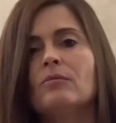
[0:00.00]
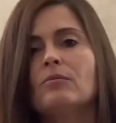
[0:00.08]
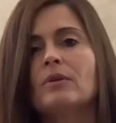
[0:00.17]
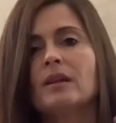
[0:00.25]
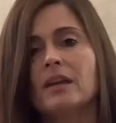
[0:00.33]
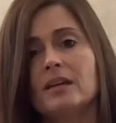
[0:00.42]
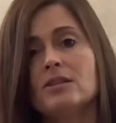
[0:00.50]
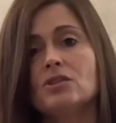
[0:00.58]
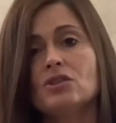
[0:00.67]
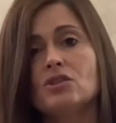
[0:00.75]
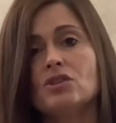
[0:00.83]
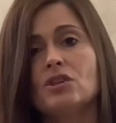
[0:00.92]

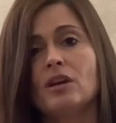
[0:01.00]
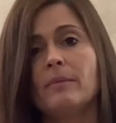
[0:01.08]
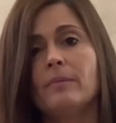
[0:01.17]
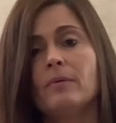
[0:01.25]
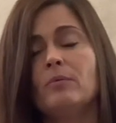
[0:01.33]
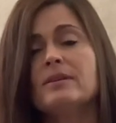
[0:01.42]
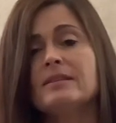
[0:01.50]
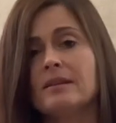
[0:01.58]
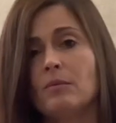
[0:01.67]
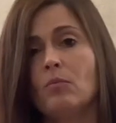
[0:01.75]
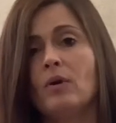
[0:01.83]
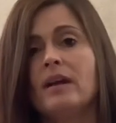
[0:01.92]
relationship with
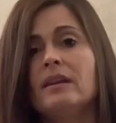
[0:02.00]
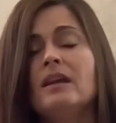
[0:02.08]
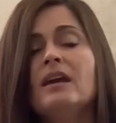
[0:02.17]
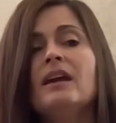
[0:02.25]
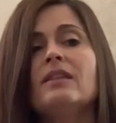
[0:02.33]
someone.